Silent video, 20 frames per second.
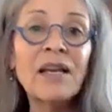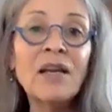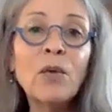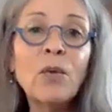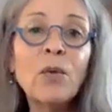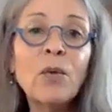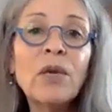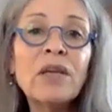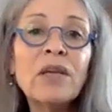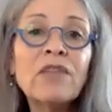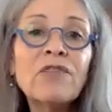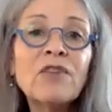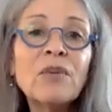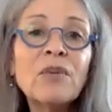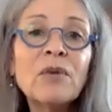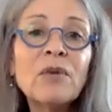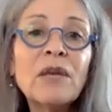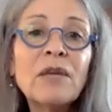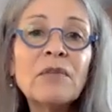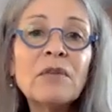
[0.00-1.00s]
with
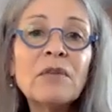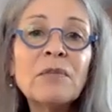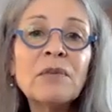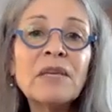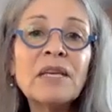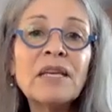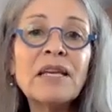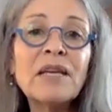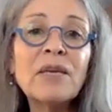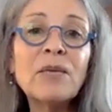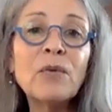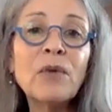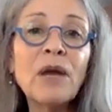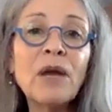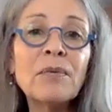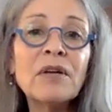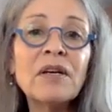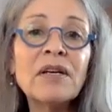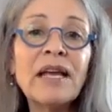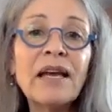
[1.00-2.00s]
former MEP
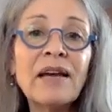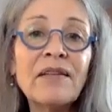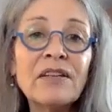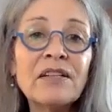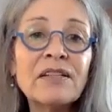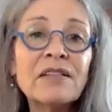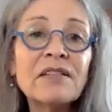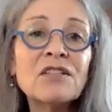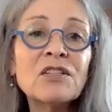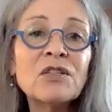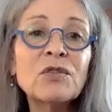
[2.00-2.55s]
Robert Evans,